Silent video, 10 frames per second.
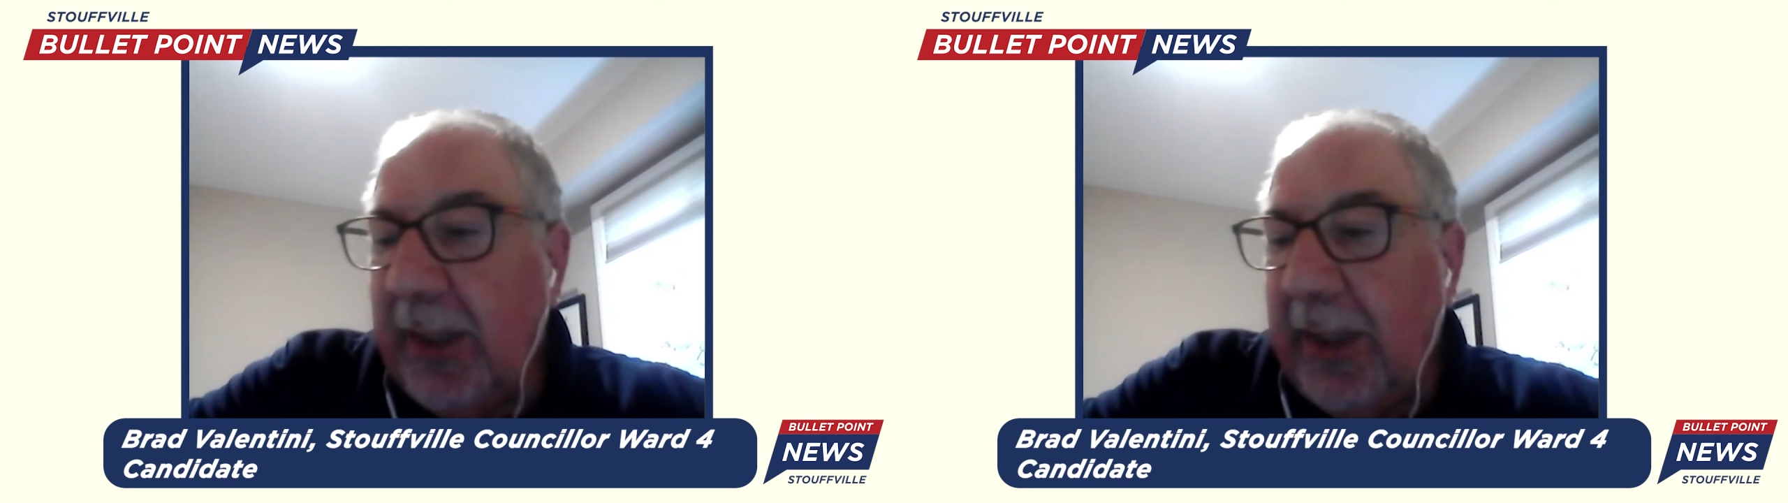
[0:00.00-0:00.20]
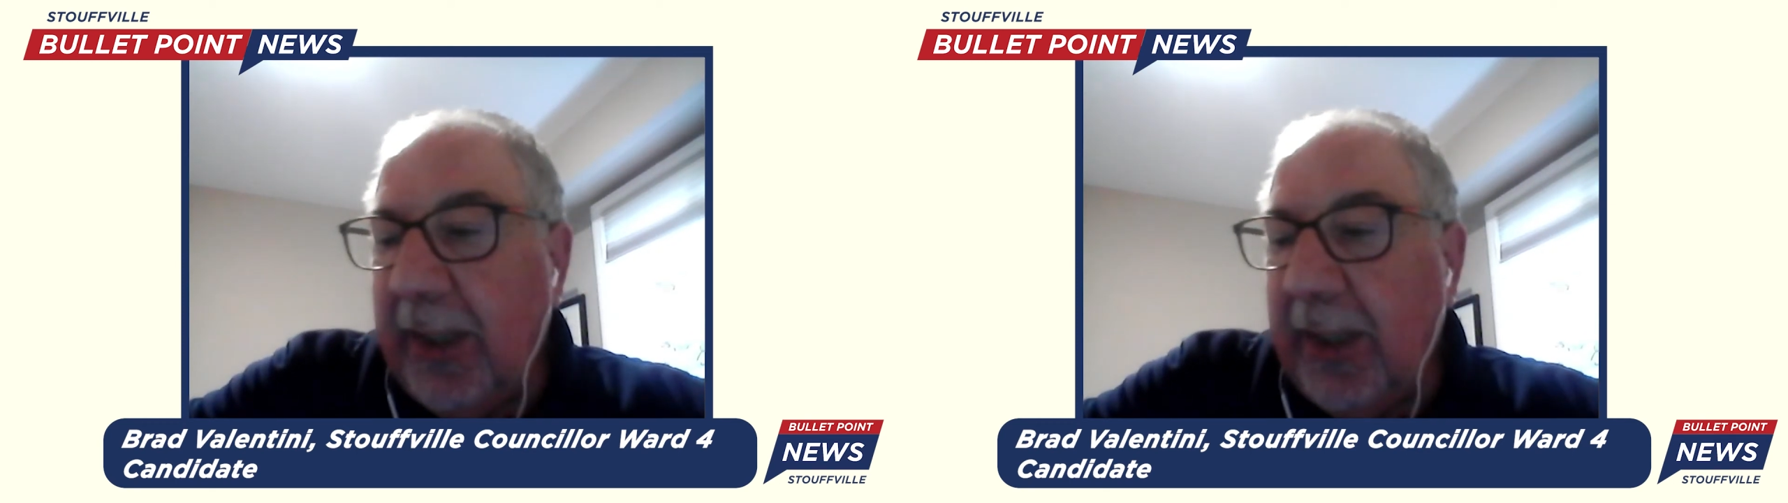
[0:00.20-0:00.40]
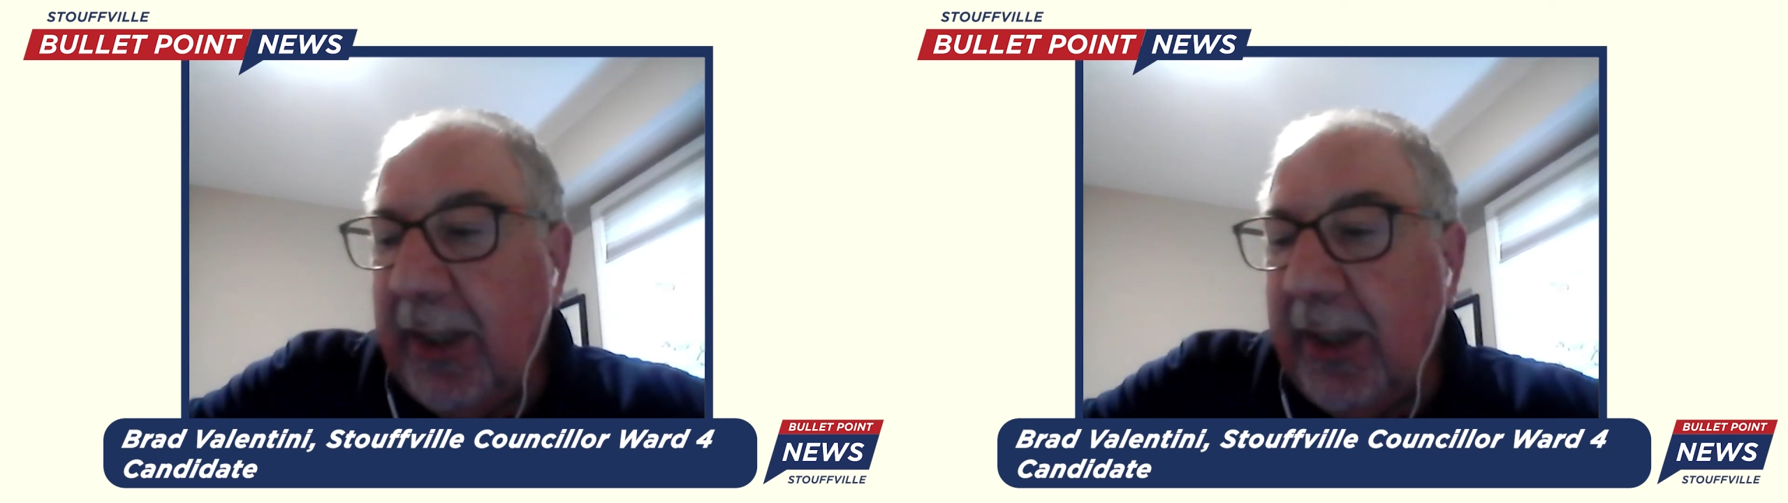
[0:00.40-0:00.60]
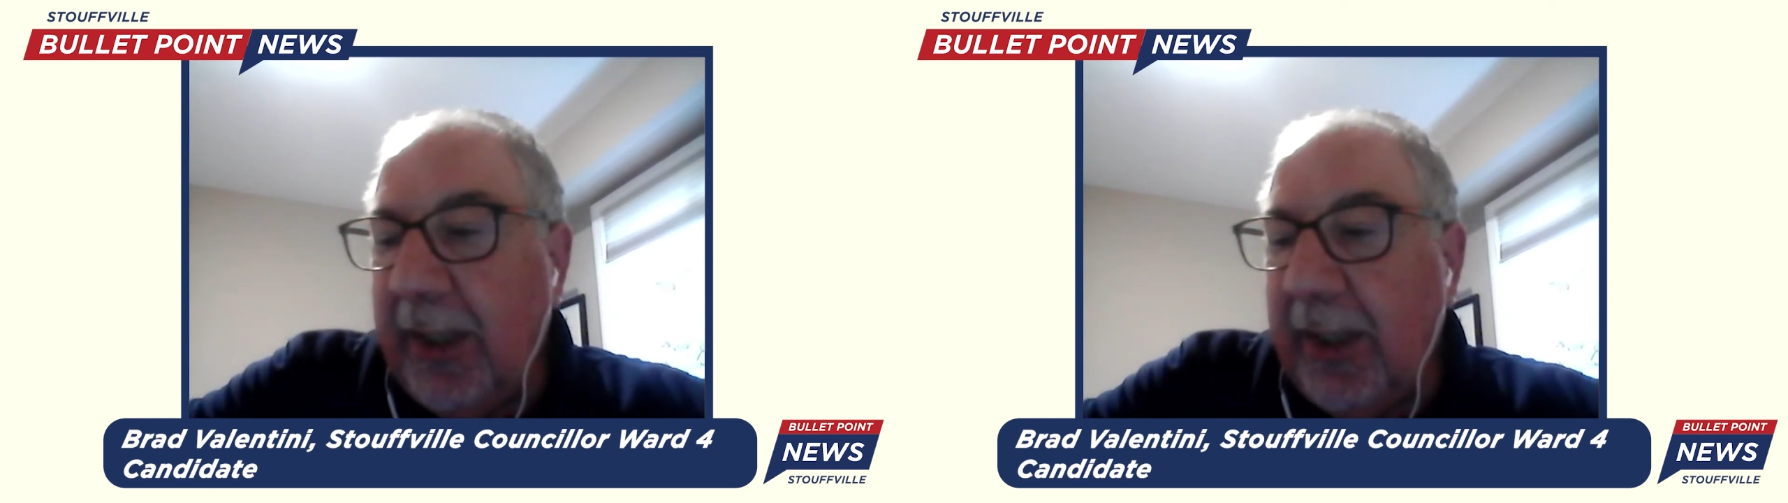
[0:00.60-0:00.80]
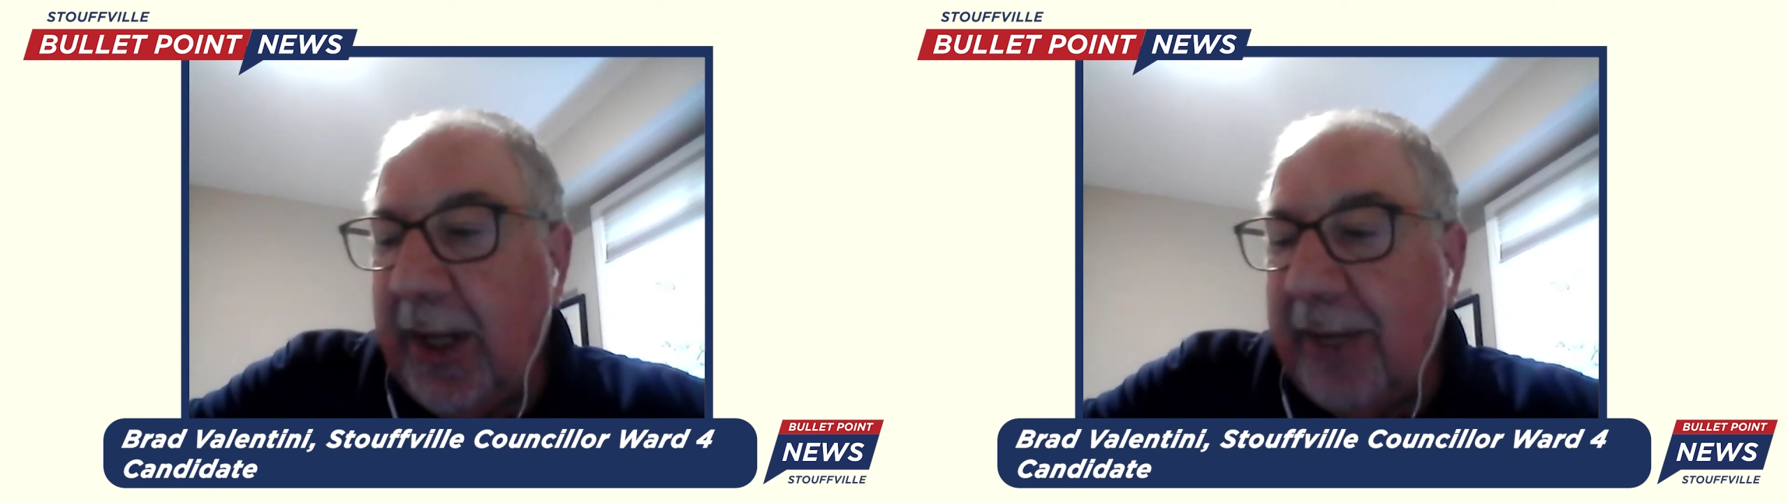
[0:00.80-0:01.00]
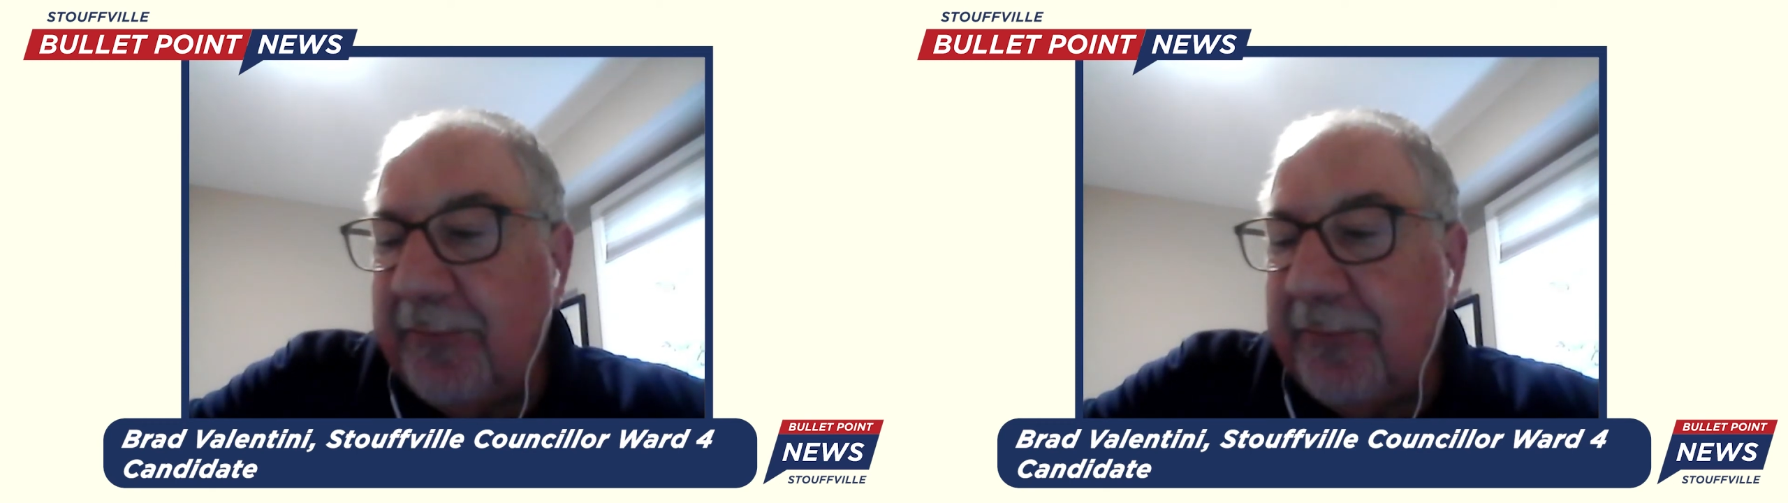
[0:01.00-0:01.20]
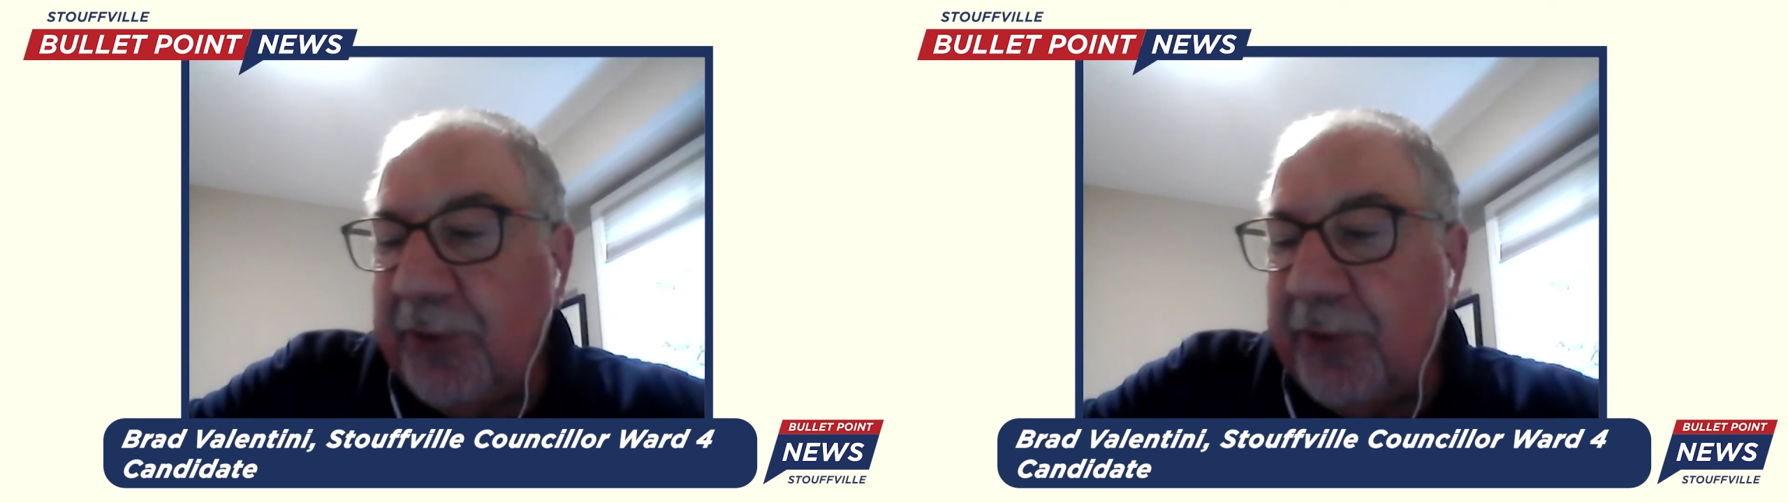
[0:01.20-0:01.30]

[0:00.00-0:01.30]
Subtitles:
I've